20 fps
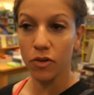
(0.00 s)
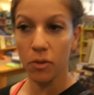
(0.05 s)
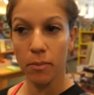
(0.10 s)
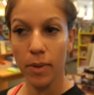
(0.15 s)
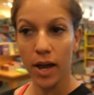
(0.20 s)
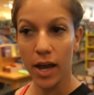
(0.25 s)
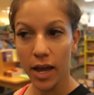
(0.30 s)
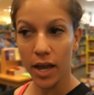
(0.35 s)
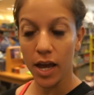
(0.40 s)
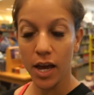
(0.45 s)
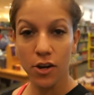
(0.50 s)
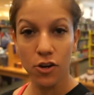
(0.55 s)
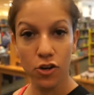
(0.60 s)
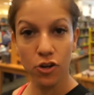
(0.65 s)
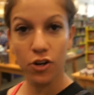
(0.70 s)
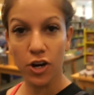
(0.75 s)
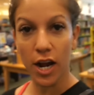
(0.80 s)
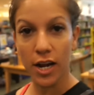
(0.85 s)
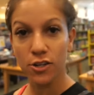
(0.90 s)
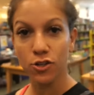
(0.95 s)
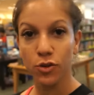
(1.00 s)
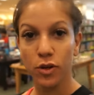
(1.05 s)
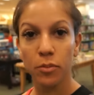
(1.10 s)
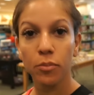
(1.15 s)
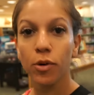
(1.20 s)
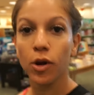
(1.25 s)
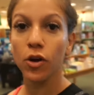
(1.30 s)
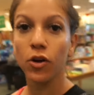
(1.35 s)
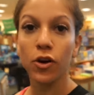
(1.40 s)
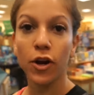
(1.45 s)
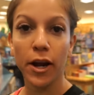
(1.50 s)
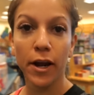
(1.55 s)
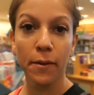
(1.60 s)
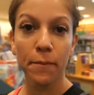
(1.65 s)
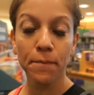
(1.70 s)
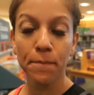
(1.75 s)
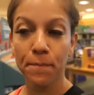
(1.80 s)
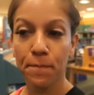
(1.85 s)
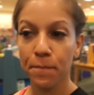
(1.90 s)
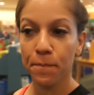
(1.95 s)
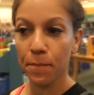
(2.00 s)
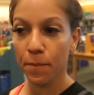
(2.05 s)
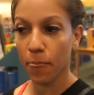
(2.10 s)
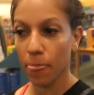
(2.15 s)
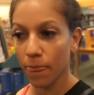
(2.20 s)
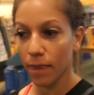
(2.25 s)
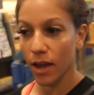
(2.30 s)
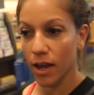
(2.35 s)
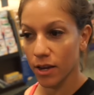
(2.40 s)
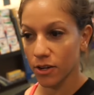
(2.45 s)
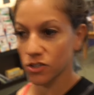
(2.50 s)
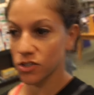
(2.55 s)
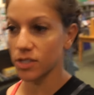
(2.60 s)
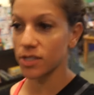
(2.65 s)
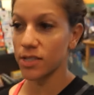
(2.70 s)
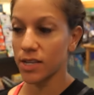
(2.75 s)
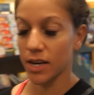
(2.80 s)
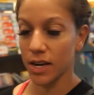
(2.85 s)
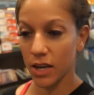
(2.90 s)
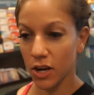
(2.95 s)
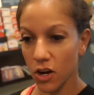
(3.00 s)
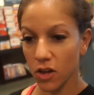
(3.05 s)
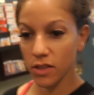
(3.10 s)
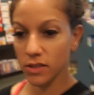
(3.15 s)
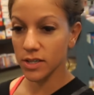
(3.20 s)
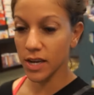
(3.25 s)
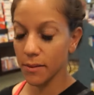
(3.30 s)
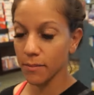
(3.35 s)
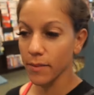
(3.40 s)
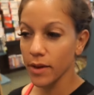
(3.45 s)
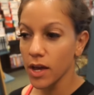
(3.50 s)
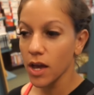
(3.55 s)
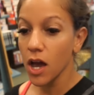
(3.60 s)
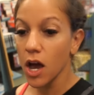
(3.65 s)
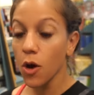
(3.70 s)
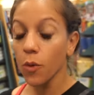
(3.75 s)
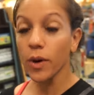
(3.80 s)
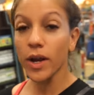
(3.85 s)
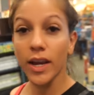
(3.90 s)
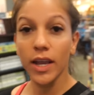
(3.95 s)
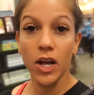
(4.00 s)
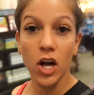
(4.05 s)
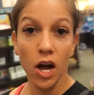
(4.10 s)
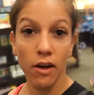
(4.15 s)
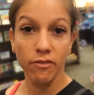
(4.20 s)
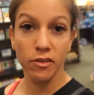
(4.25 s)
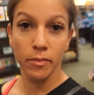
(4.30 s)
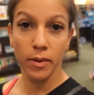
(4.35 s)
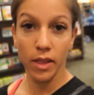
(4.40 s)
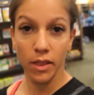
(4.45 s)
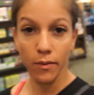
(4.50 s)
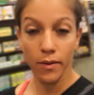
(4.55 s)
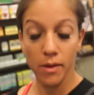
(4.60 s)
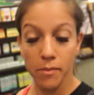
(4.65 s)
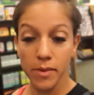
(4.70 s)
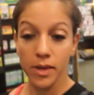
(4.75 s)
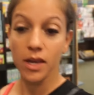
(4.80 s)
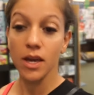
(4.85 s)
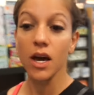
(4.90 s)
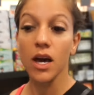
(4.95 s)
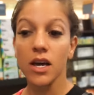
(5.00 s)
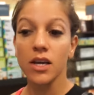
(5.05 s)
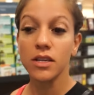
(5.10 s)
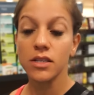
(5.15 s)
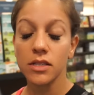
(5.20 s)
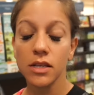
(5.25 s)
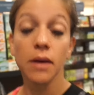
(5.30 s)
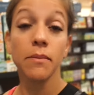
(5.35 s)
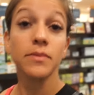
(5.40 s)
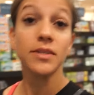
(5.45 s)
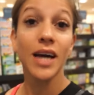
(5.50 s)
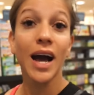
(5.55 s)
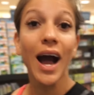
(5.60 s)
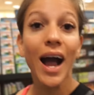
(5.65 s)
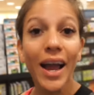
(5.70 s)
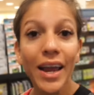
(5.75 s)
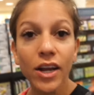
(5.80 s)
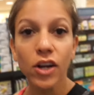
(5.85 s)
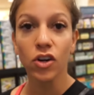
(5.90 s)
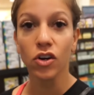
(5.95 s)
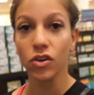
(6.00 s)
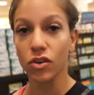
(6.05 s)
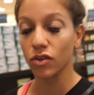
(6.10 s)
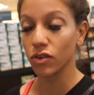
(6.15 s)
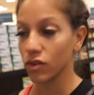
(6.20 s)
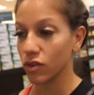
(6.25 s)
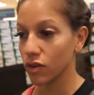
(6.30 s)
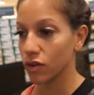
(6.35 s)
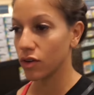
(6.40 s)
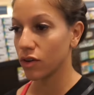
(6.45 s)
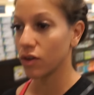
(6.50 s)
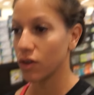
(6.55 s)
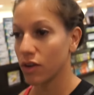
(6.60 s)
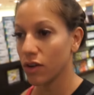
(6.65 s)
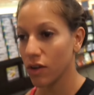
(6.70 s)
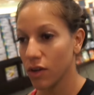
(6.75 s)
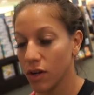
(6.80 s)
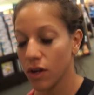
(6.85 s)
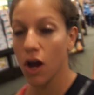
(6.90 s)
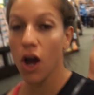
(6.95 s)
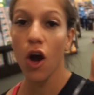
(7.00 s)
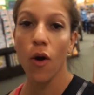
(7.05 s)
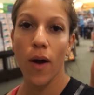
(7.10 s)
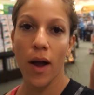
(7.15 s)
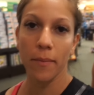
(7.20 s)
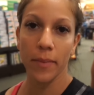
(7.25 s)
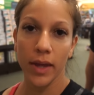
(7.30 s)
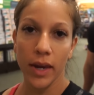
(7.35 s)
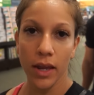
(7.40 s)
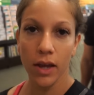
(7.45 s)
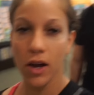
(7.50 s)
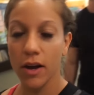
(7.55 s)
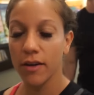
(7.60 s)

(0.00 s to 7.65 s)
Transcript: from my undergraduate program. I used to study here all the time. We're getting coffee, by the way, because I'm tired. Oh, I'm getting